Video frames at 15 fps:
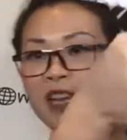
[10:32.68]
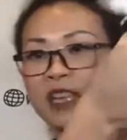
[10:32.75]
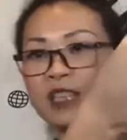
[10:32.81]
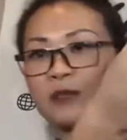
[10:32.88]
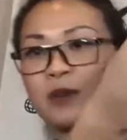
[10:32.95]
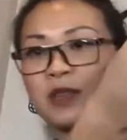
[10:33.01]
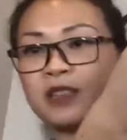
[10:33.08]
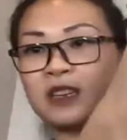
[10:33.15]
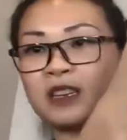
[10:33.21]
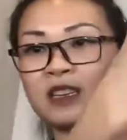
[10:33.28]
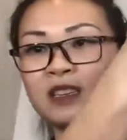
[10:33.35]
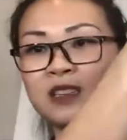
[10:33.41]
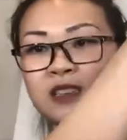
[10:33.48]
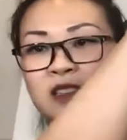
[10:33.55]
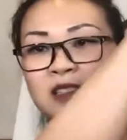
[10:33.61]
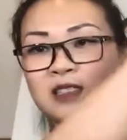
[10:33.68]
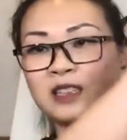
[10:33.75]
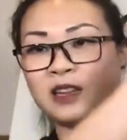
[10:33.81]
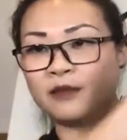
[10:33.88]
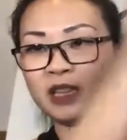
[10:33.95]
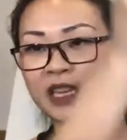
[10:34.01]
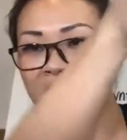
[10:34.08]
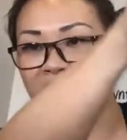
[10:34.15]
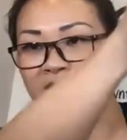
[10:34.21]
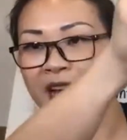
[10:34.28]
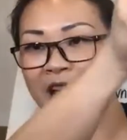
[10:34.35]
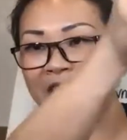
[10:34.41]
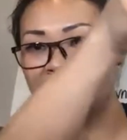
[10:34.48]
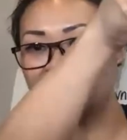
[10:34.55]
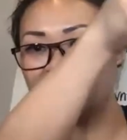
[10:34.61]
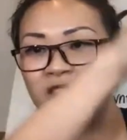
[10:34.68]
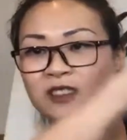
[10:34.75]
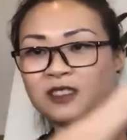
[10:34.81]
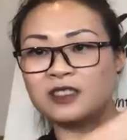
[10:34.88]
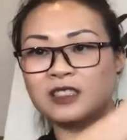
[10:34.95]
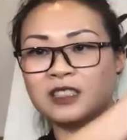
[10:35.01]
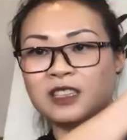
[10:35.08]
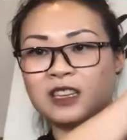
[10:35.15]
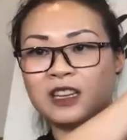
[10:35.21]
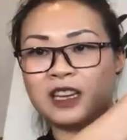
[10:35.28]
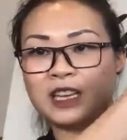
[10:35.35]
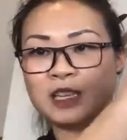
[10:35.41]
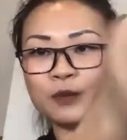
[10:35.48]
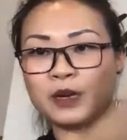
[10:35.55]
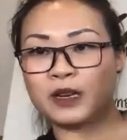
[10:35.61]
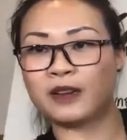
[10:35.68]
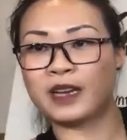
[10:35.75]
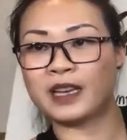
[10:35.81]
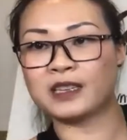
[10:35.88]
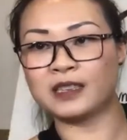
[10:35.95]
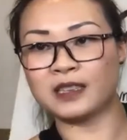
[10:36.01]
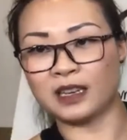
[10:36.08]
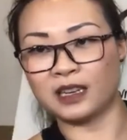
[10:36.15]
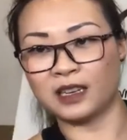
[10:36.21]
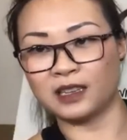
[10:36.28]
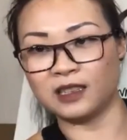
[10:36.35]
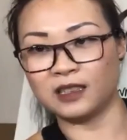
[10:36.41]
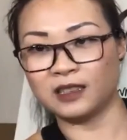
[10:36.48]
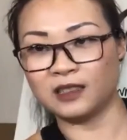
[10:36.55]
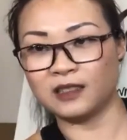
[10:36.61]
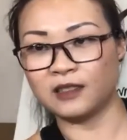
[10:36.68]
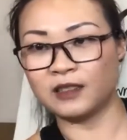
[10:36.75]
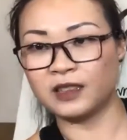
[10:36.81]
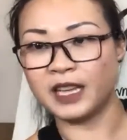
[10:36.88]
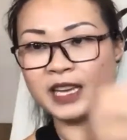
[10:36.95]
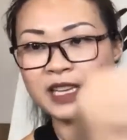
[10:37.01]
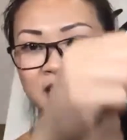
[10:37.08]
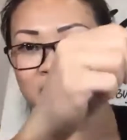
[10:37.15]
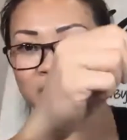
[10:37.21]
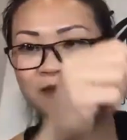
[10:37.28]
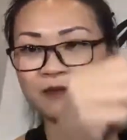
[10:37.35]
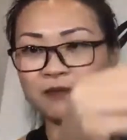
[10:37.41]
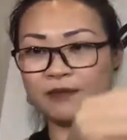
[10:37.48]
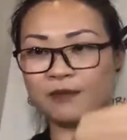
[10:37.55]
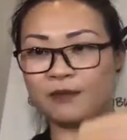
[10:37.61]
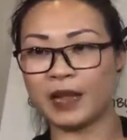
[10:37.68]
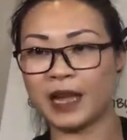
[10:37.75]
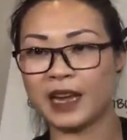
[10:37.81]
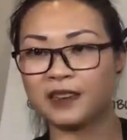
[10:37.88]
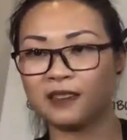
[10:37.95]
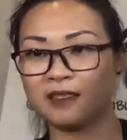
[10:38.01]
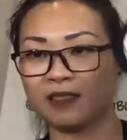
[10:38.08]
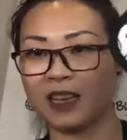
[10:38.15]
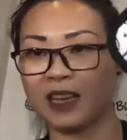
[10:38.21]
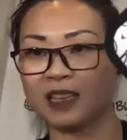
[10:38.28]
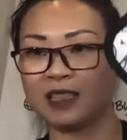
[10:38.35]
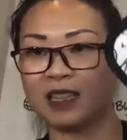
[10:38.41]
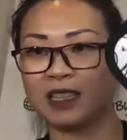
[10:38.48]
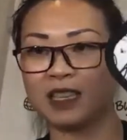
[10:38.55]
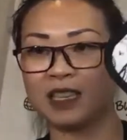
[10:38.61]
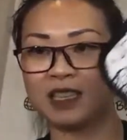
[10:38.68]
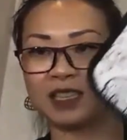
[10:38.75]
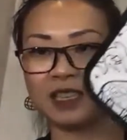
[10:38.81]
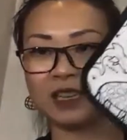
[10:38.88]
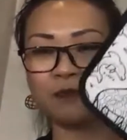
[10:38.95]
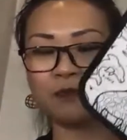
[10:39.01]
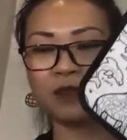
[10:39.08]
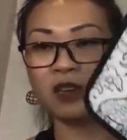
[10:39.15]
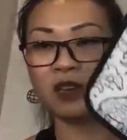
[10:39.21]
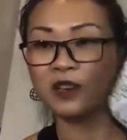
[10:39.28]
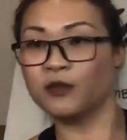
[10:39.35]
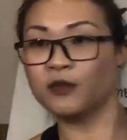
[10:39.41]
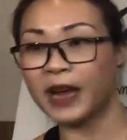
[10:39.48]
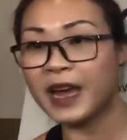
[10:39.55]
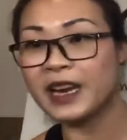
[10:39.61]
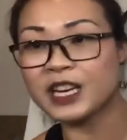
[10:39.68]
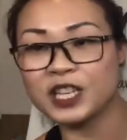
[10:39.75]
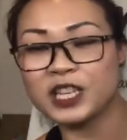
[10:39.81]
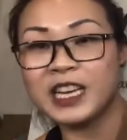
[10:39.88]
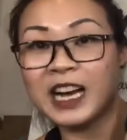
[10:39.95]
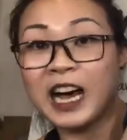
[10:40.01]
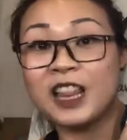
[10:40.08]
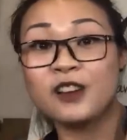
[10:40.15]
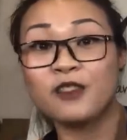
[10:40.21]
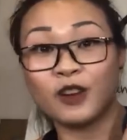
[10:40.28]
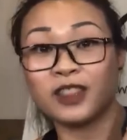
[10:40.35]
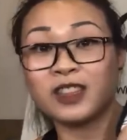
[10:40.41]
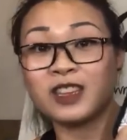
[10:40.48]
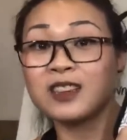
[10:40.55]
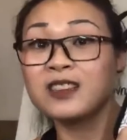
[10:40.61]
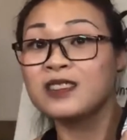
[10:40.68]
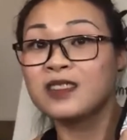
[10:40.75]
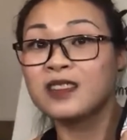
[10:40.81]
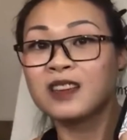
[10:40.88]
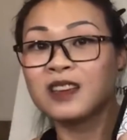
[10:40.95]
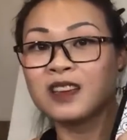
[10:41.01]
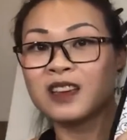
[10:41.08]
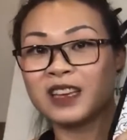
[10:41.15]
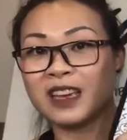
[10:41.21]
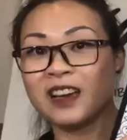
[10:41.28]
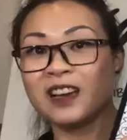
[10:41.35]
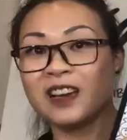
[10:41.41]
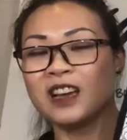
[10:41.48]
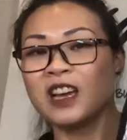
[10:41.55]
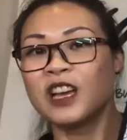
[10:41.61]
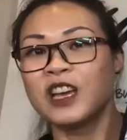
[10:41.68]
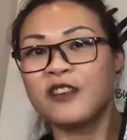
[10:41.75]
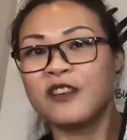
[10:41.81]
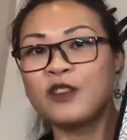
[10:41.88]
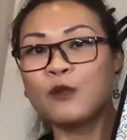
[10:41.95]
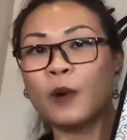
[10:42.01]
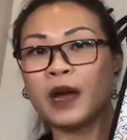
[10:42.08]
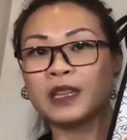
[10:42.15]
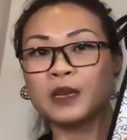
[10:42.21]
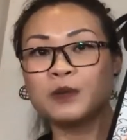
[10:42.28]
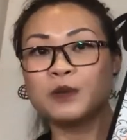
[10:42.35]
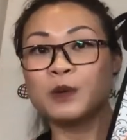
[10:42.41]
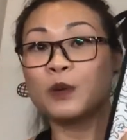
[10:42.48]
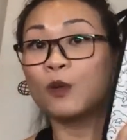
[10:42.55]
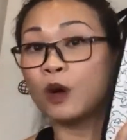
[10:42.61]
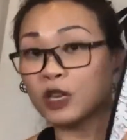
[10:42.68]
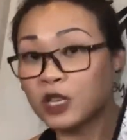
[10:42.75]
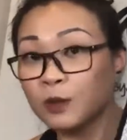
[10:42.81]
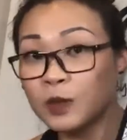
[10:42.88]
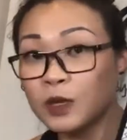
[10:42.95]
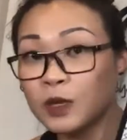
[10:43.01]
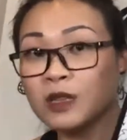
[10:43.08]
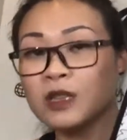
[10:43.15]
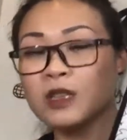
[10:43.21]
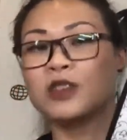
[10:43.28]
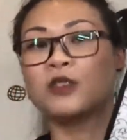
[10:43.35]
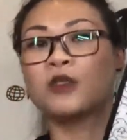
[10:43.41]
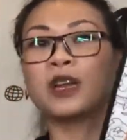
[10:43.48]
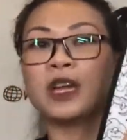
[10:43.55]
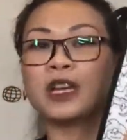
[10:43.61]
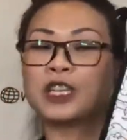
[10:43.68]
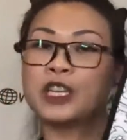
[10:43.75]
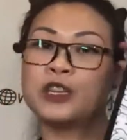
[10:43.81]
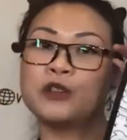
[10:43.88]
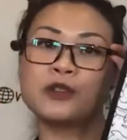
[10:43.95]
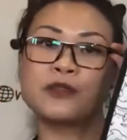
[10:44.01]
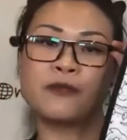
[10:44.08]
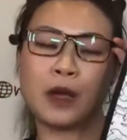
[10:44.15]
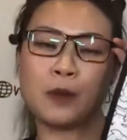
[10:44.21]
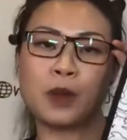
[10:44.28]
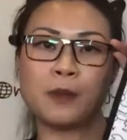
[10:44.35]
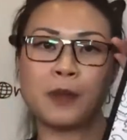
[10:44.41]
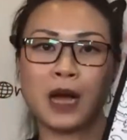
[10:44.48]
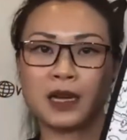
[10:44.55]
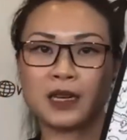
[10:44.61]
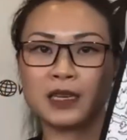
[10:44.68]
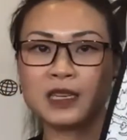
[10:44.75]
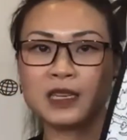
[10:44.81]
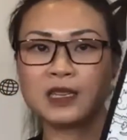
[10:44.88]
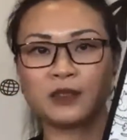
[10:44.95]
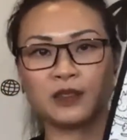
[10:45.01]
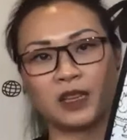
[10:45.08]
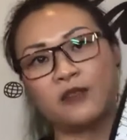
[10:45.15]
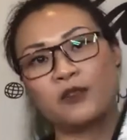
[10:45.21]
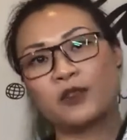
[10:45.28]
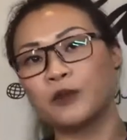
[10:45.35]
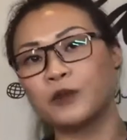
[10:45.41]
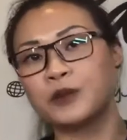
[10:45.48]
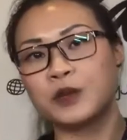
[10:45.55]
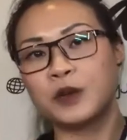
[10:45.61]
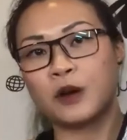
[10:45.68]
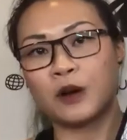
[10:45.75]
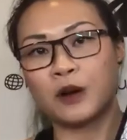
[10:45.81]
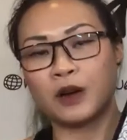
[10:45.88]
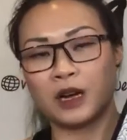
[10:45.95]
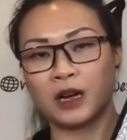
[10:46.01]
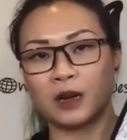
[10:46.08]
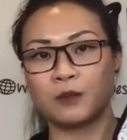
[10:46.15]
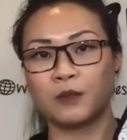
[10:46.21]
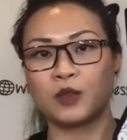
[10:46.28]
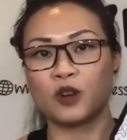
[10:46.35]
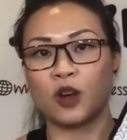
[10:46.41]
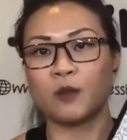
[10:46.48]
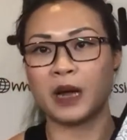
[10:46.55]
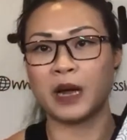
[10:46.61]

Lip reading: with a lovely handle, as well as a nice black aesthetic sit. You can actually color on these, yeah. If you want them to be washable, you can actually use fabric markers. If you use your Drawnby